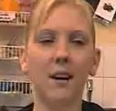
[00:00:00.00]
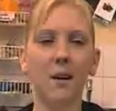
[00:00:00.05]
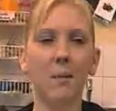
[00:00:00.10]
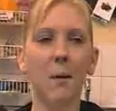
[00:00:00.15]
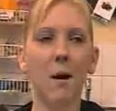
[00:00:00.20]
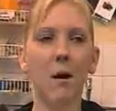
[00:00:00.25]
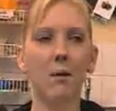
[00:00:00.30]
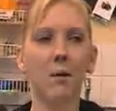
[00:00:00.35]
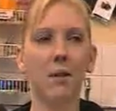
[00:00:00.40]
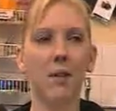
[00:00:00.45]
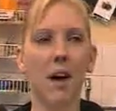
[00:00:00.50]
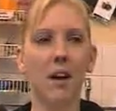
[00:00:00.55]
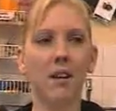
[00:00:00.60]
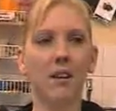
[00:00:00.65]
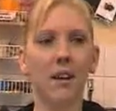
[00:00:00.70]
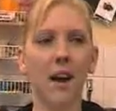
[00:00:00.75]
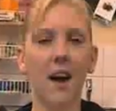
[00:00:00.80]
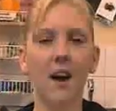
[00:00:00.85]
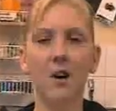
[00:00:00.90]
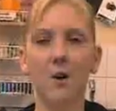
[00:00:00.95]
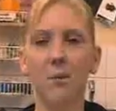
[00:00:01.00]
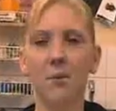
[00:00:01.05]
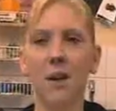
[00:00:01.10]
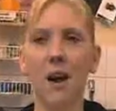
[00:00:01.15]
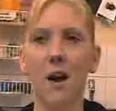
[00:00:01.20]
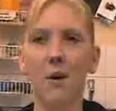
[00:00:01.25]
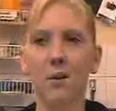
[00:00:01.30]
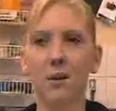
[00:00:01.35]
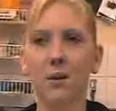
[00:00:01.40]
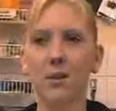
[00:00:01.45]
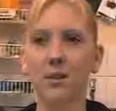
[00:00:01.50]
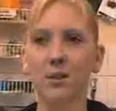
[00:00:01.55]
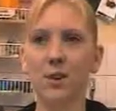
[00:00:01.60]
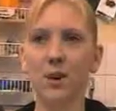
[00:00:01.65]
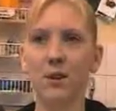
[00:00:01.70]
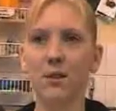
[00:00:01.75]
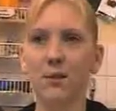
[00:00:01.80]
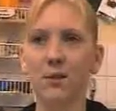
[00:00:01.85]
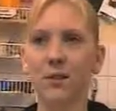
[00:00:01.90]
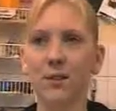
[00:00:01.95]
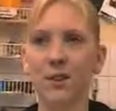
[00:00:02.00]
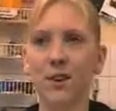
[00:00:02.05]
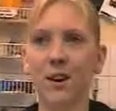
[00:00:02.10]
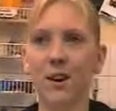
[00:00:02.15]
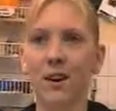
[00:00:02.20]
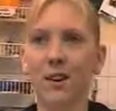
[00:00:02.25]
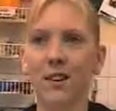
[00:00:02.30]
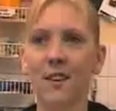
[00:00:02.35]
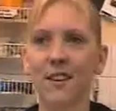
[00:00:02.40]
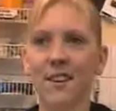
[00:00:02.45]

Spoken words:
about that debt coming out and stuff, you know,